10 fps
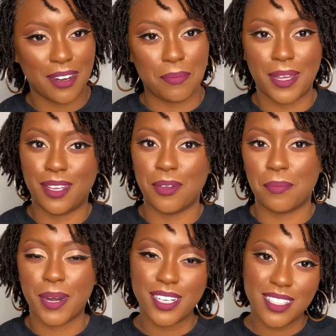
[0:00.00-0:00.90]
and make you a
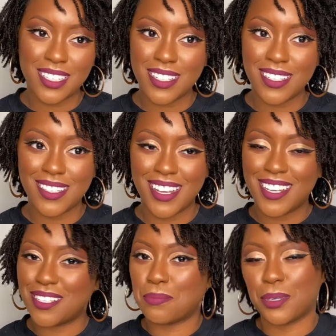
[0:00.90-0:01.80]
purchase,
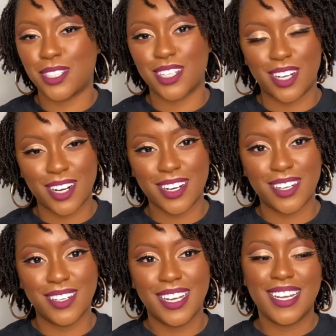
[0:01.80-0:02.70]
support your
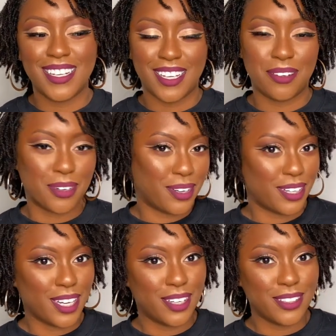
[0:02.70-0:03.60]
girl, let the world
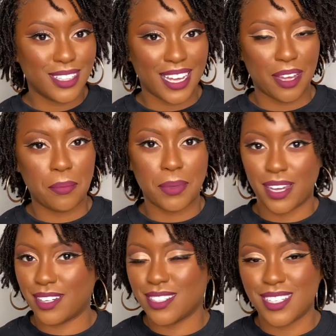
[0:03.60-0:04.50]
know that
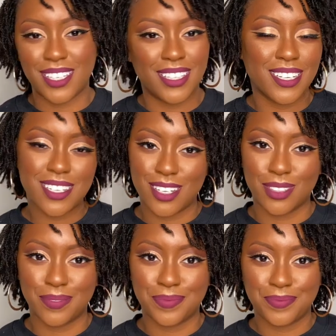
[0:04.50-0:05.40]
black girls need looks too.
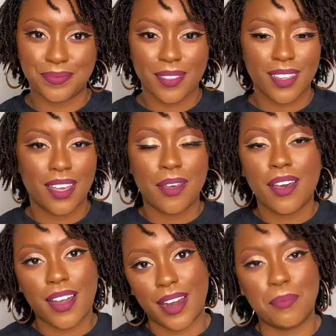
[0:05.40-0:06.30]

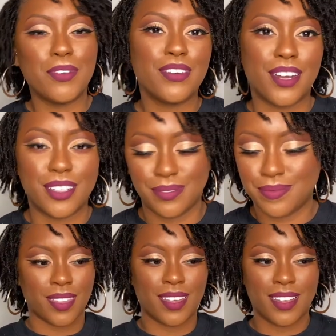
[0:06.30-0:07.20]
All right, moving on.
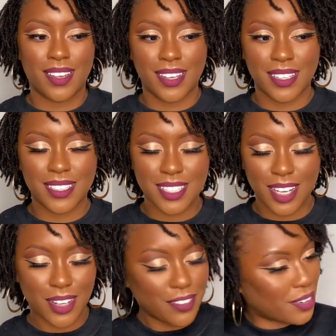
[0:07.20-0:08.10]

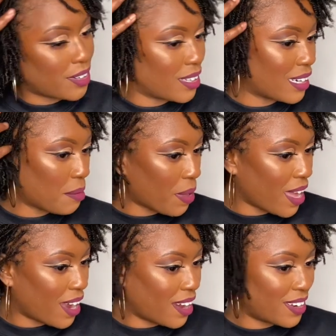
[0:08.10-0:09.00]
So if you're looking at my
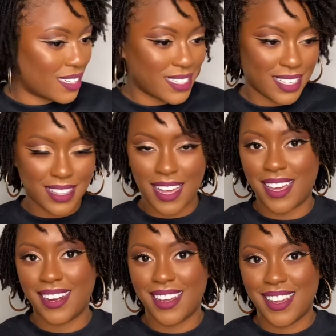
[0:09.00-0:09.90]
hair, you can see
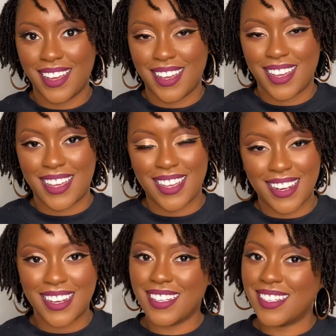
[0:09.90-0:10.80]
that
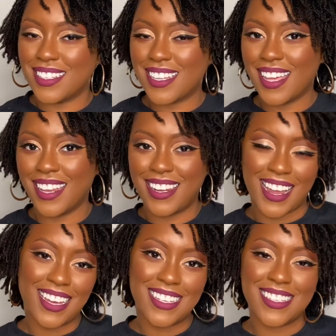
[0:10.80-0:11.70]
it is
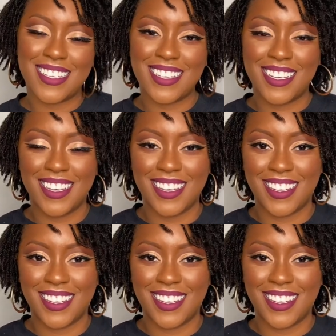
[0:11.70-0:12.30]
nicely,